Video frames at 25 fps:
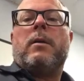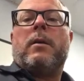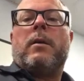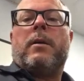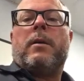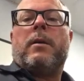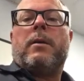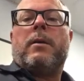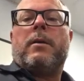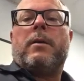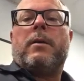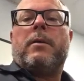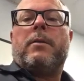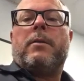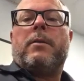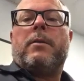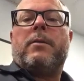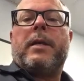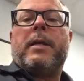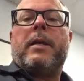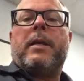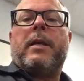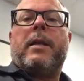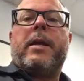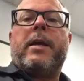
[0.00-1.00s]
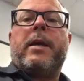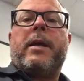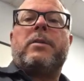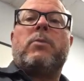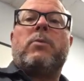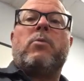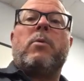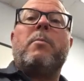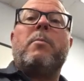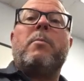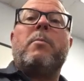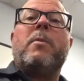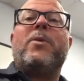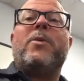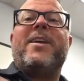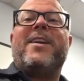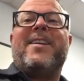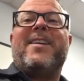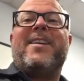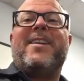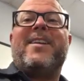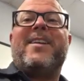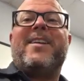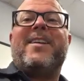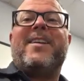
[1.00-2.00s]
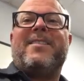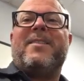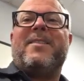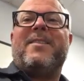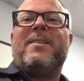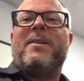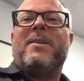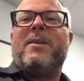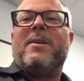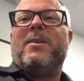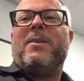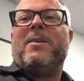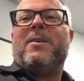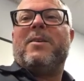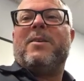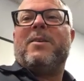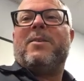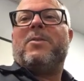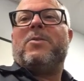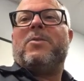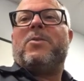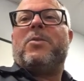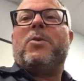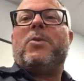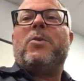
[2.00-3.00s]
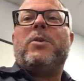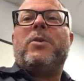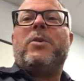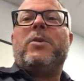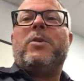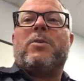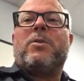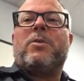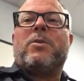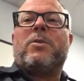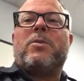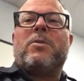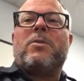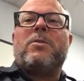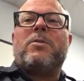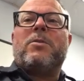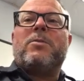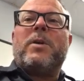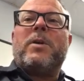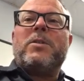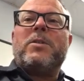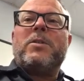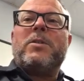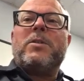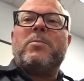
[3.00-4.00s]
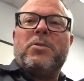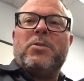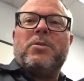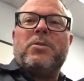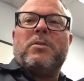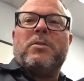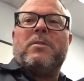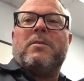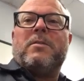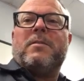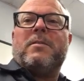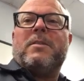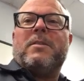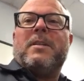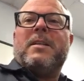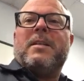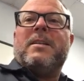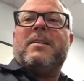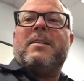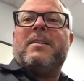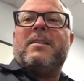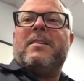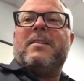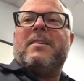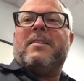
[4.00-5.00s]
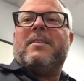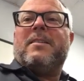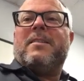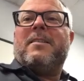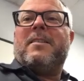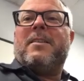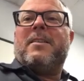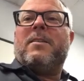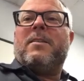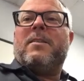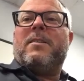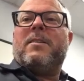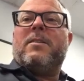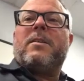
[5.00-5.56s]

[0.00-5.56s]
they can actually remote in to your transmission and look